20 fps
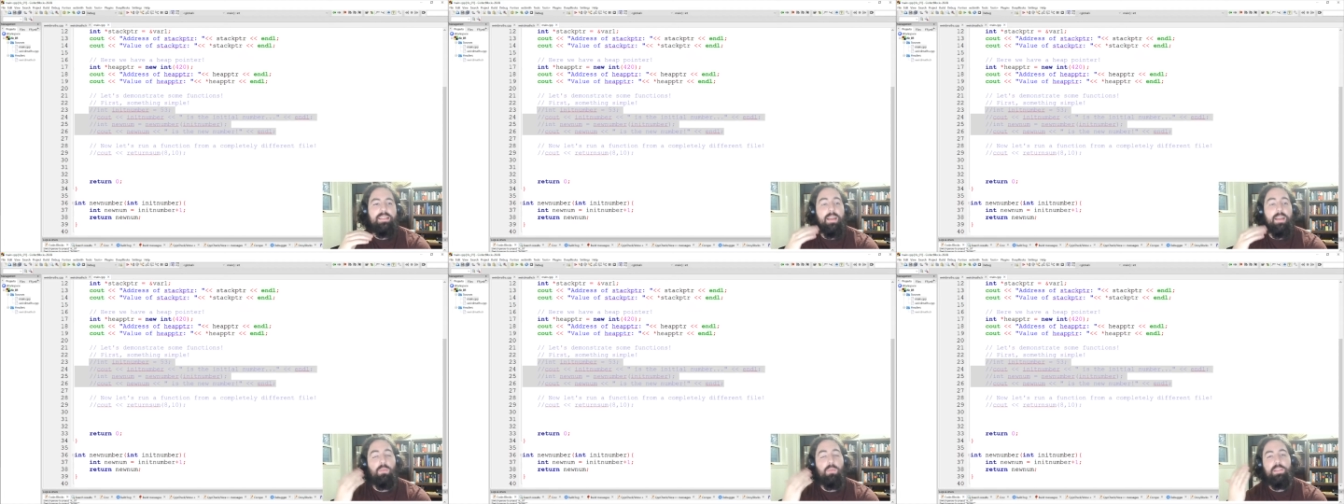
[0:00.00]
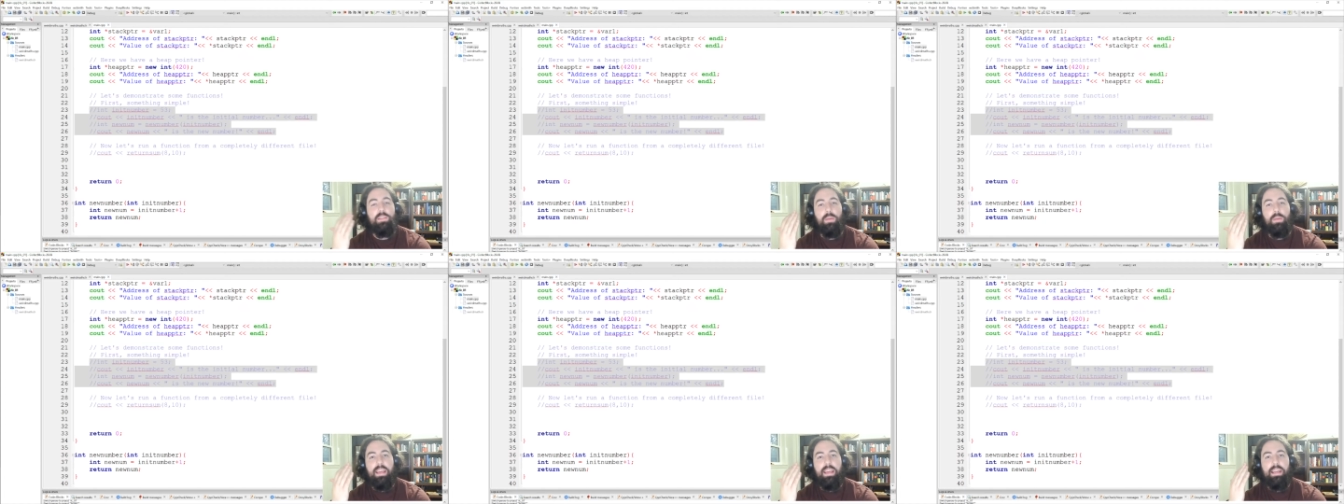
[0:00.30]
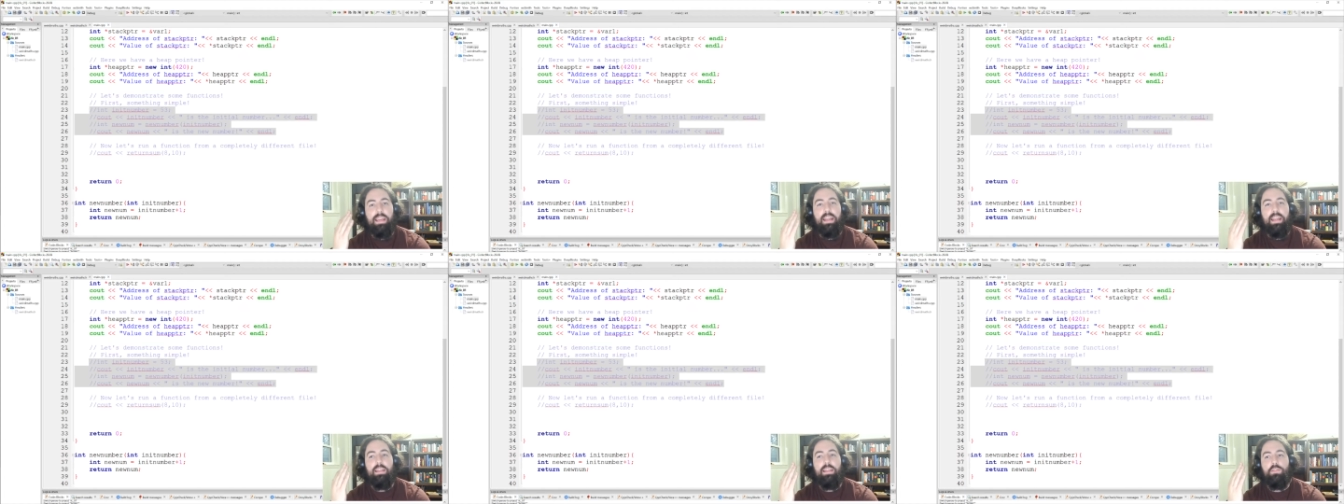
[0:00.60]
and once we
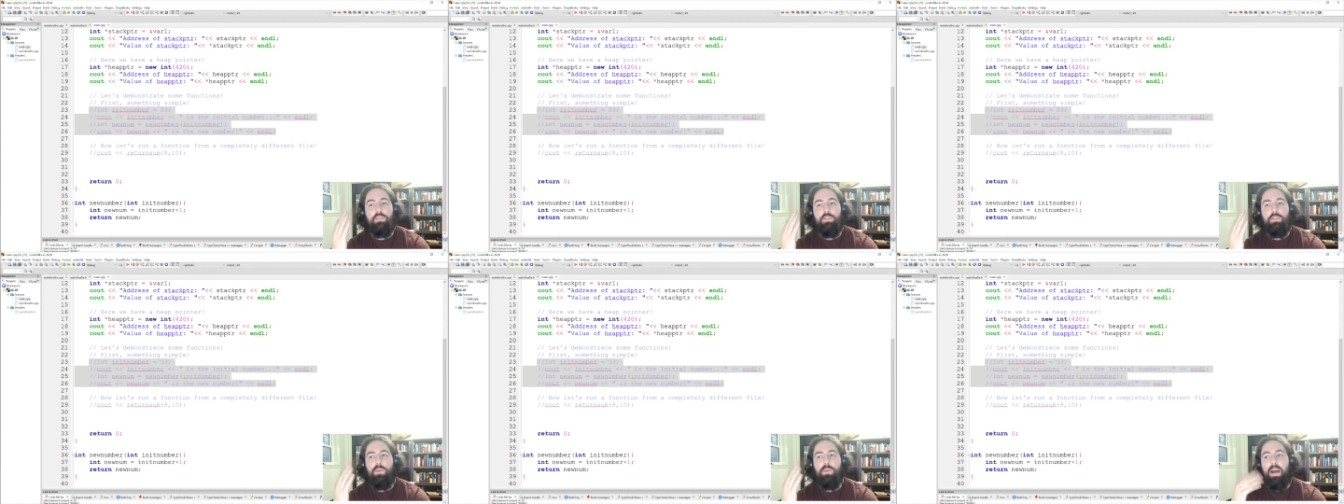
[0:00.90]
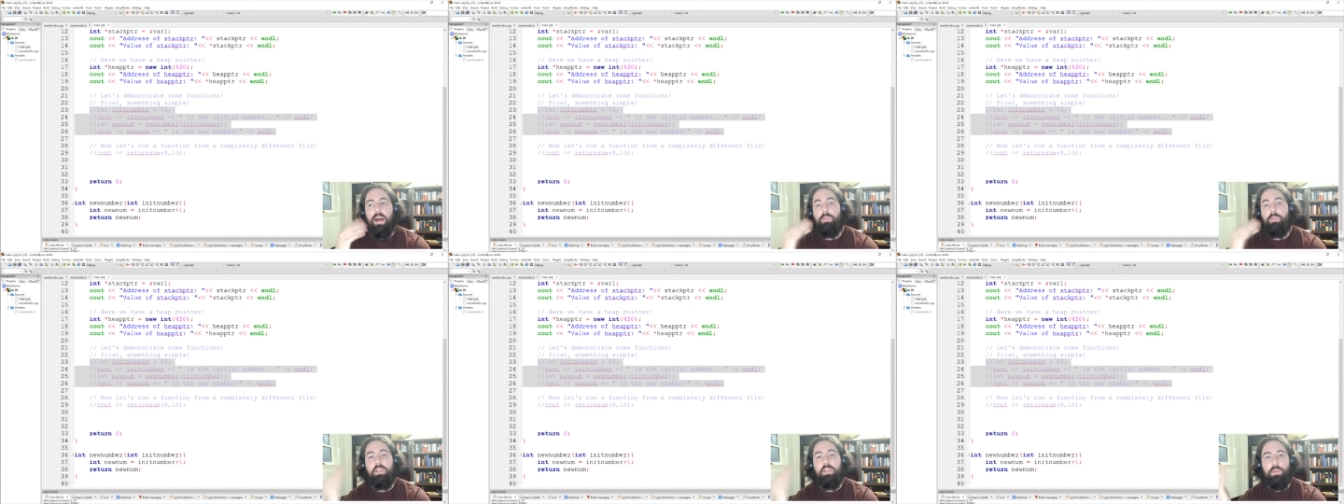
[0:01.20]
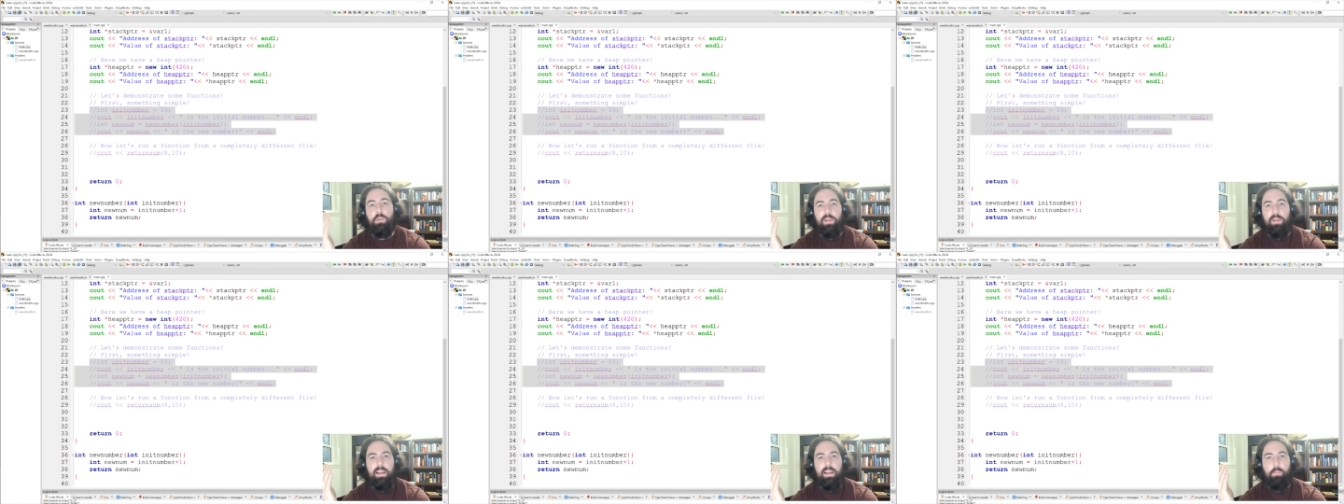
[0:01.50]
get into
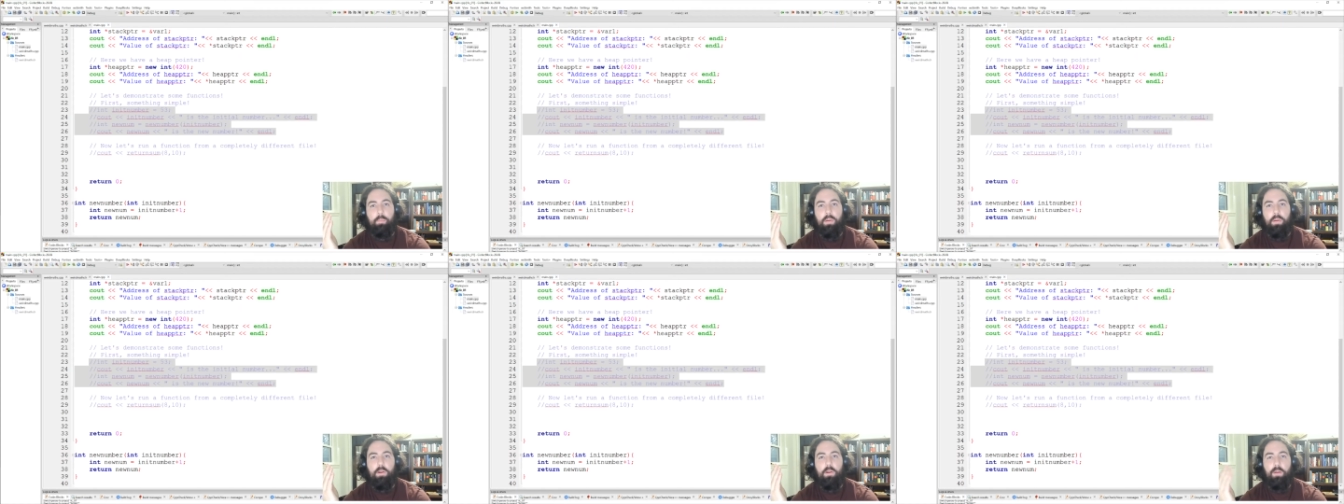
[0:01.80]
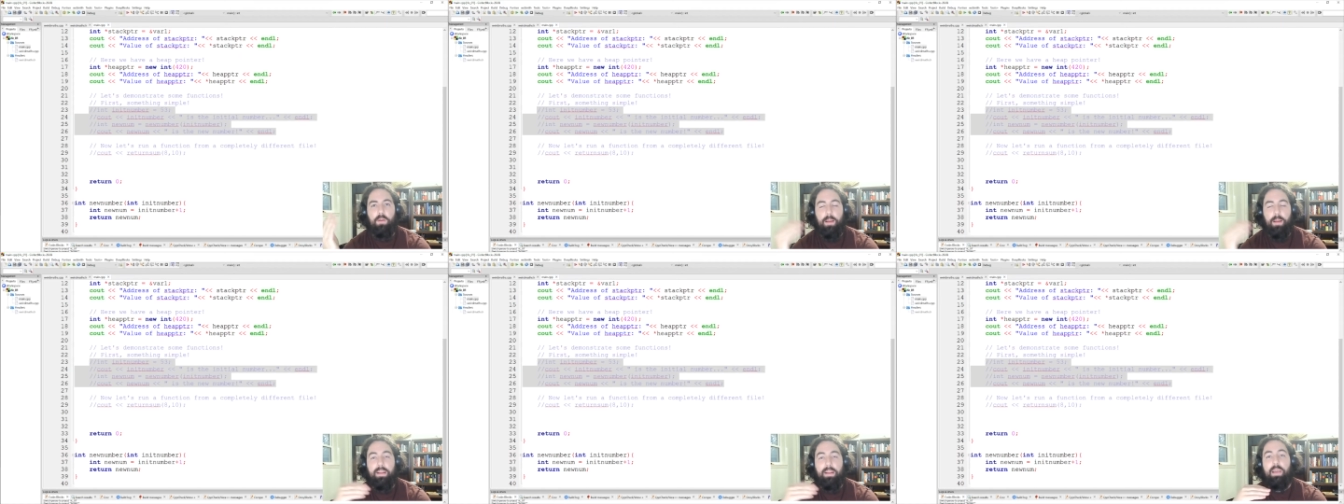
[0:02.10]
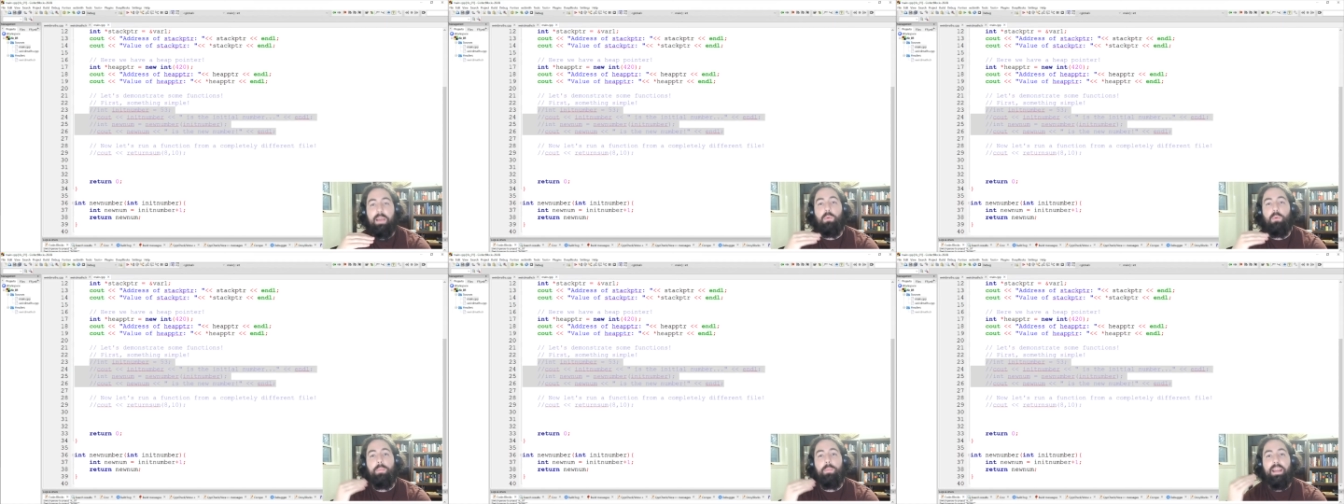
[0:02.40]
object-oriented programming,
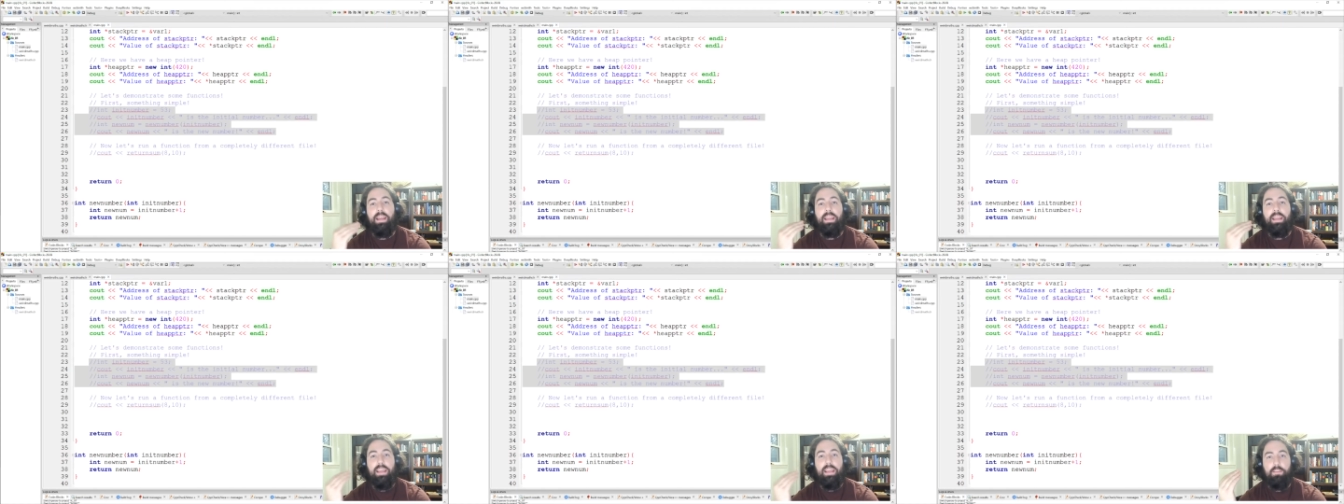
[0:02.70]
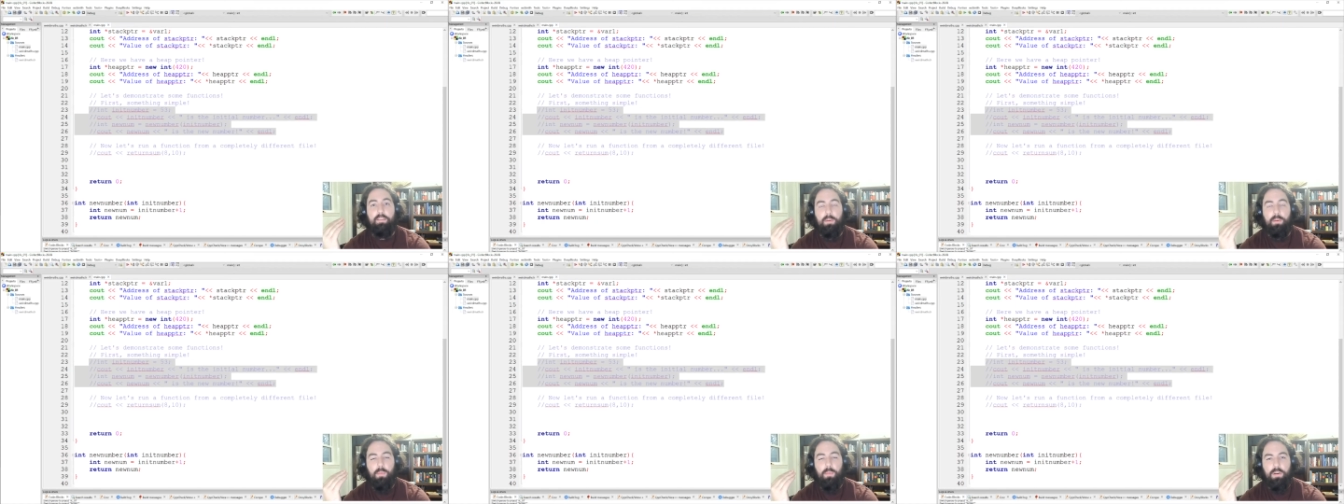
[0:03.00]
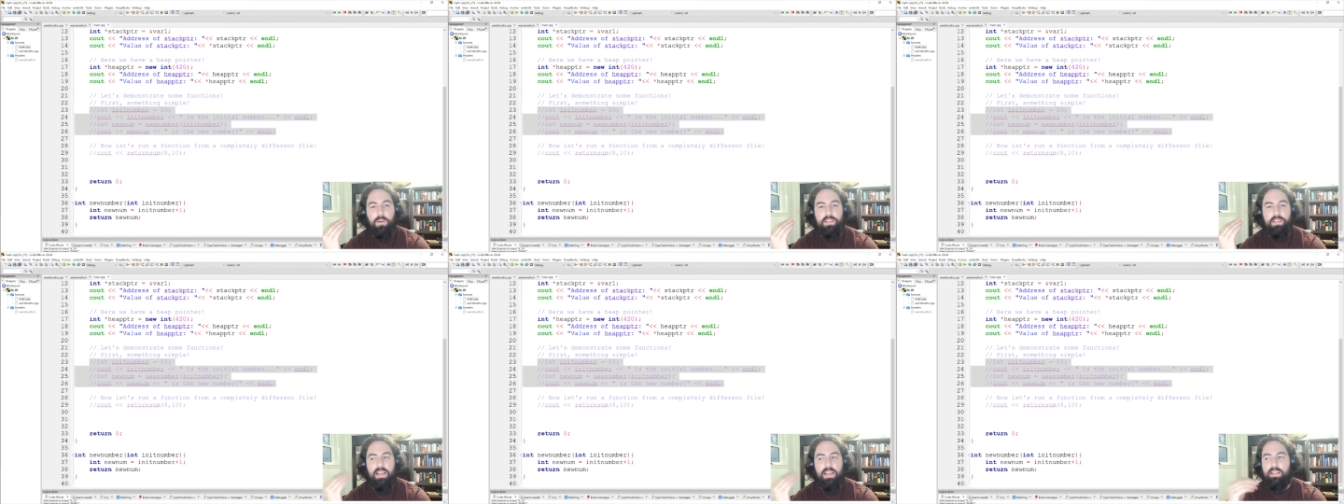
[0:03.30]
it will make even
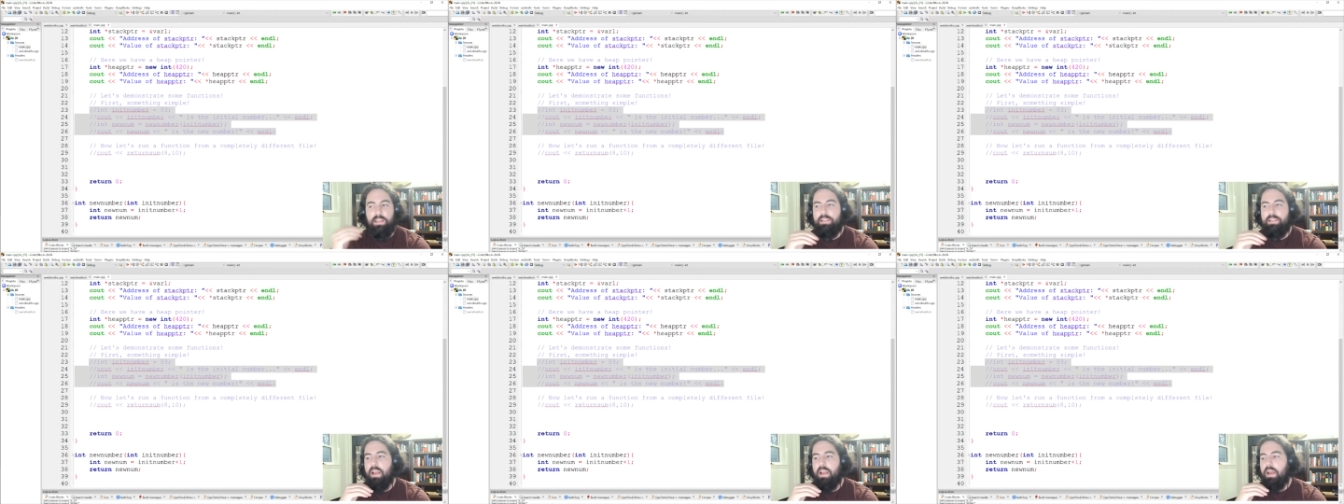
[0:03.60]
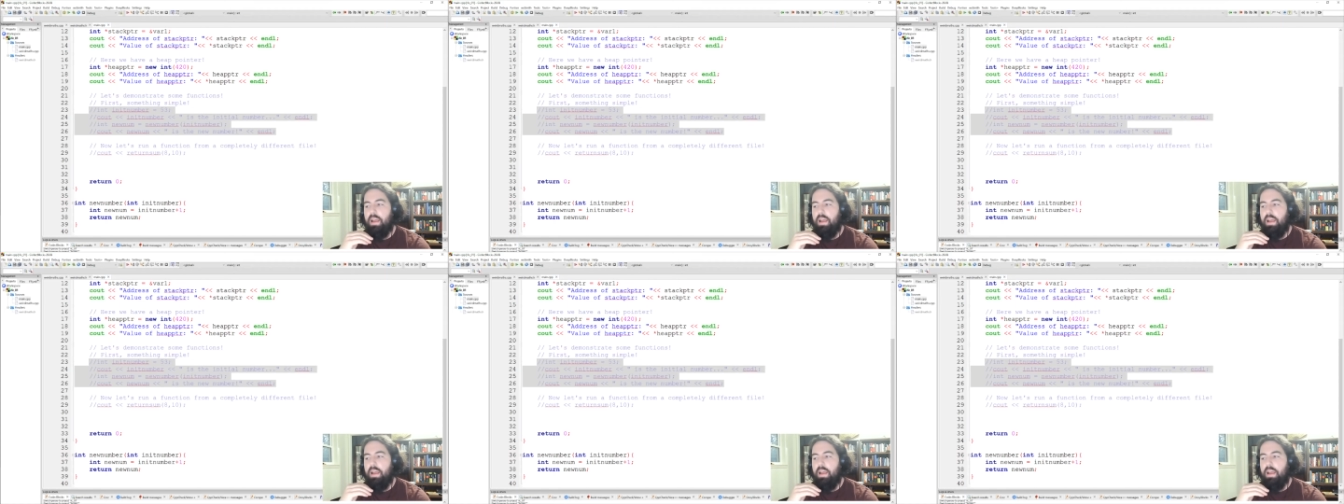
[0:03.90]
more sense.